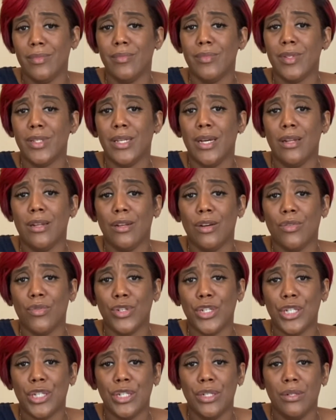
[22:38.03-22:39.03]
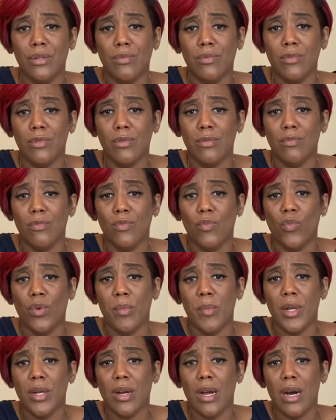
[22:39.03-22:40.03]
telling the Christian
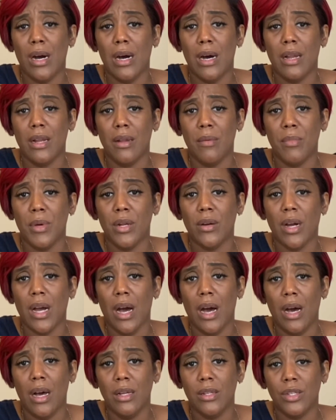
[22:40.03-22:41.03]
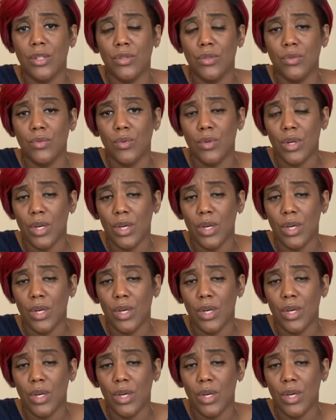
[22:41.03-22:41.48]
women of God and the men of God to,